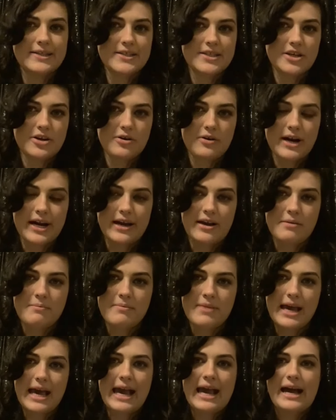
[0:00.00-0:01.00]

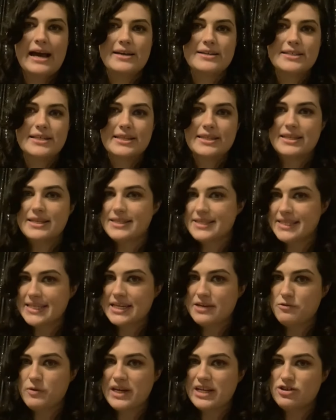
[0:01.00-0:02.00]
Instagram at the
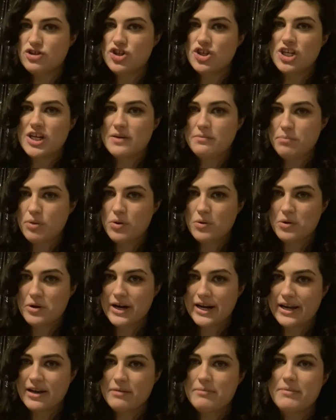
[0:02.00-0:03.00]
Sea Witch
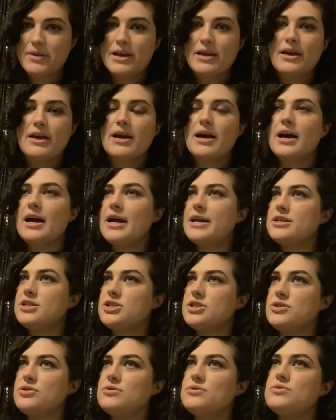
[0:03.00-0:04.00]
Emporium. I
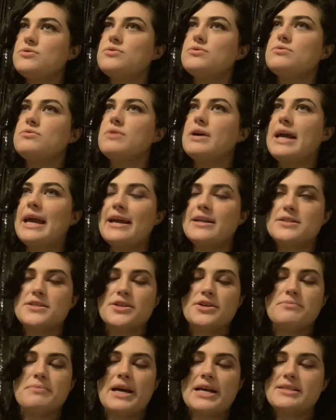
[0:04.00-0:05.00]
do
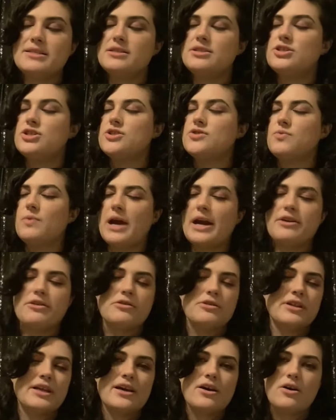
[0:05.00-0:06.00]
answer messages
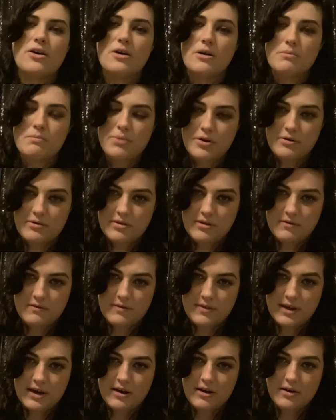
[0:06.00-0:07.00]
regularly on both
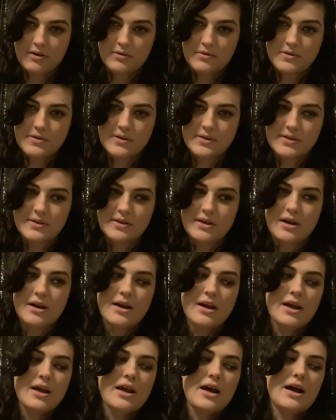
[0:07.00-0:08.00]
of those.
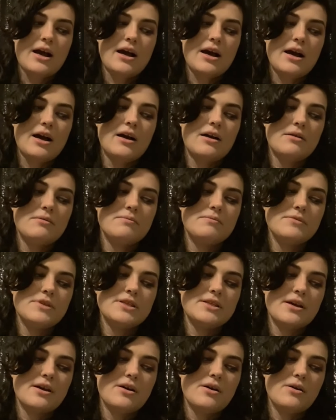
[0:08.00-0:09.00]
Um,
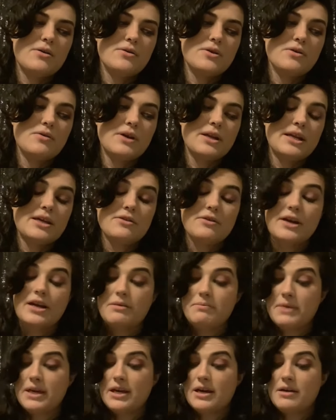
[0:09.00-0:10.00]
so you can either
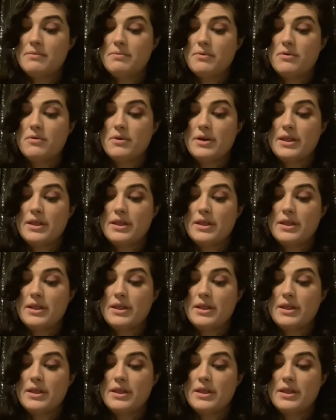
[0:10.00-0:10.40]
hit me up